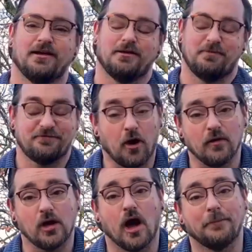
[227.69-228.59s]
Before I
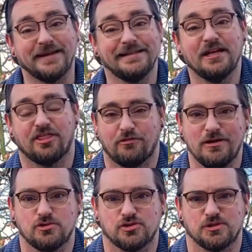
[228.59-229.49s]
go, I'm nearly at
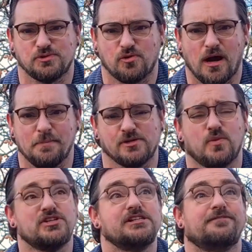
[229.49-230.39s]
300 subscribers,
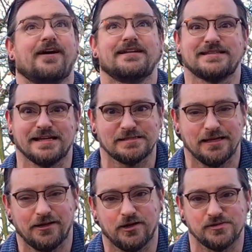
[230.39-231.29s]
which is fantastic
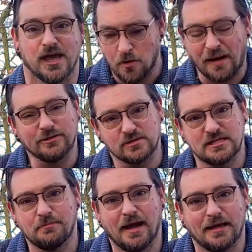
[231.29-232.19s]
news. But I looked
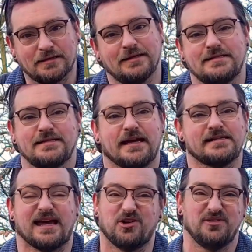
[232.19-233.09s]
in my analytics
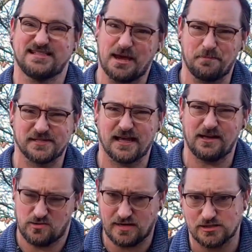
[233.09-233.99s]
and only 10% of
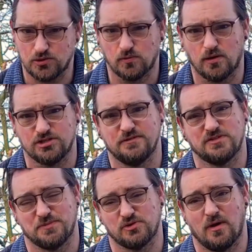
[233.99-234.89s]
you guys who are watching have
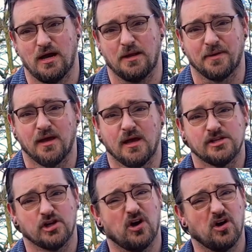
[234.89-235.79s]
subscribed.
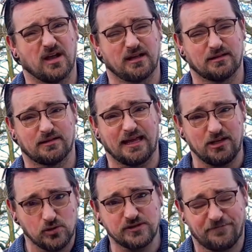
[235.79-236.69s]
So can you
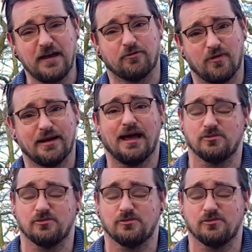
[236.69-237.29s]
do us a favour right now?